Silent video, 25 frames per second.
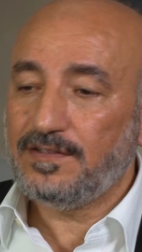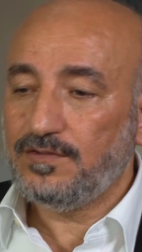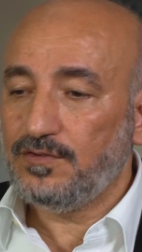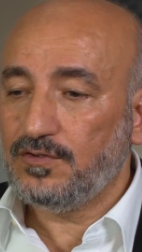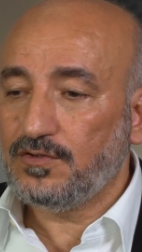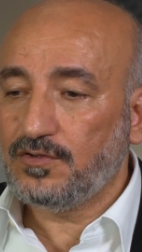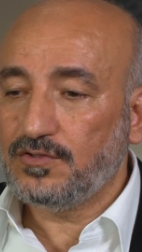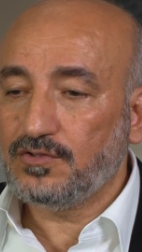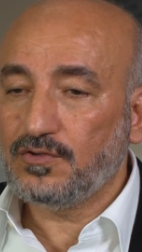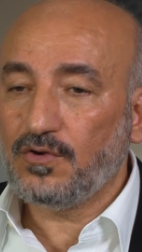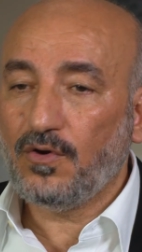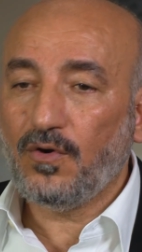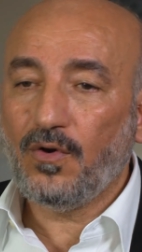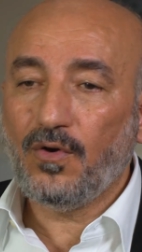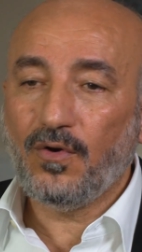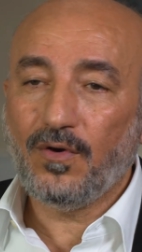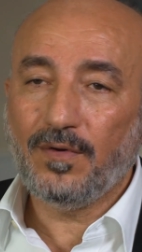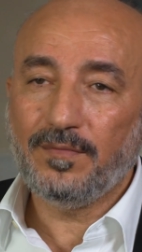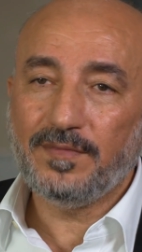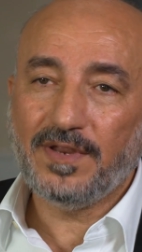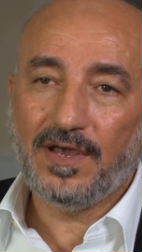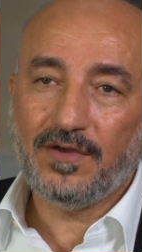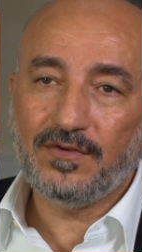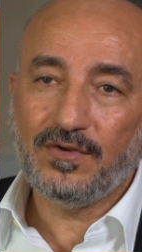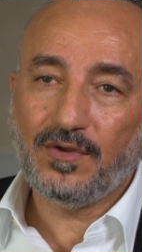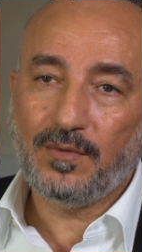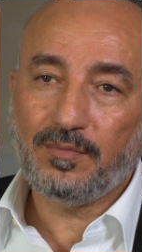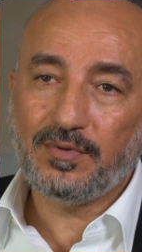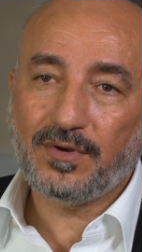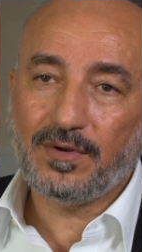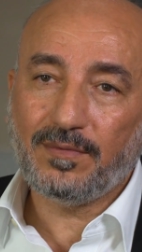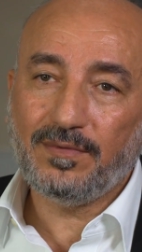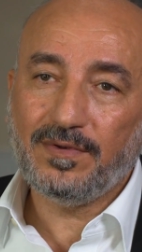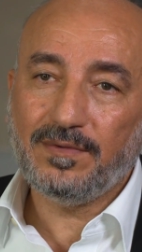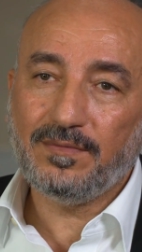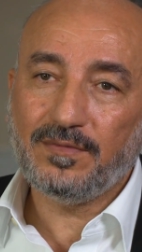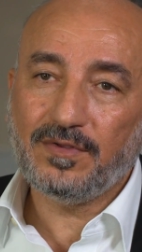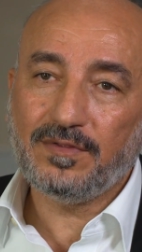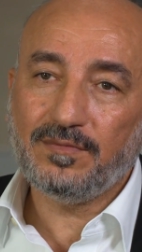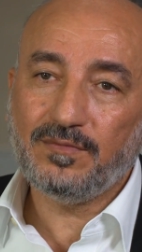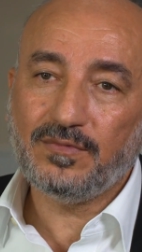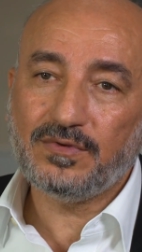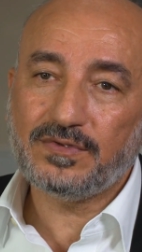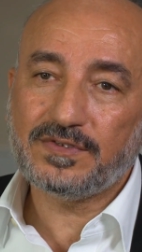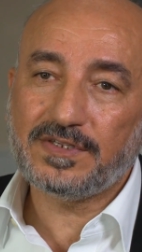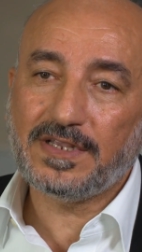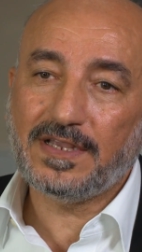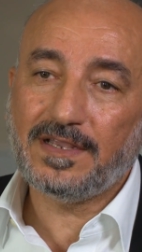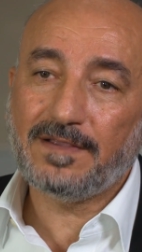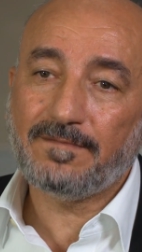you could go home now, no problem with
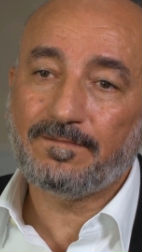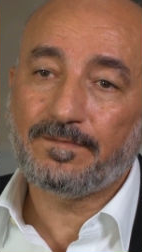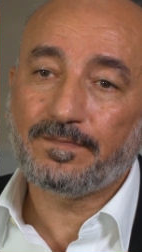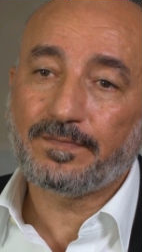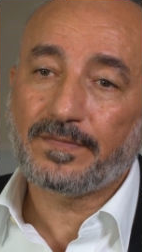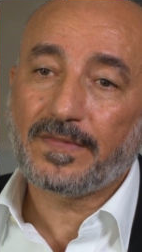Musa.